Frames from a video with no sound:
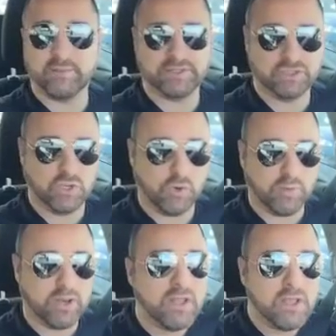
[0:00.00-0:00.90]
on
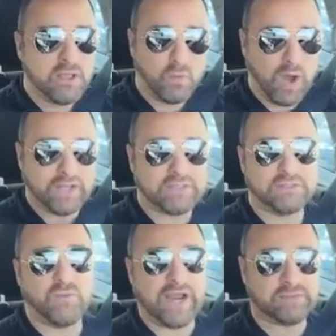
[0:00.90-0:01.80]
Twitter, you know, it is a
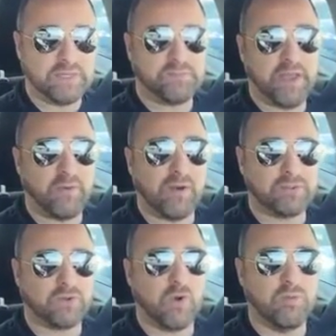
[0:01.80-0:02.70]
purely business
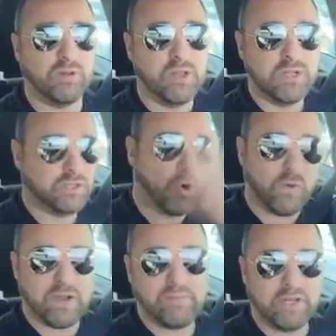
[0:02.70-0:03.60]
tool for you, which, by the way, I don't
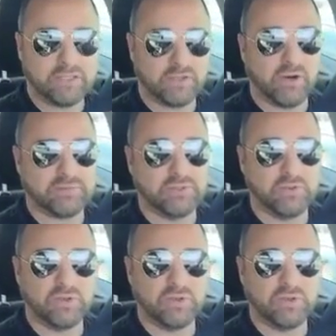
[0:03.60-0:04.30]
think it should be. When I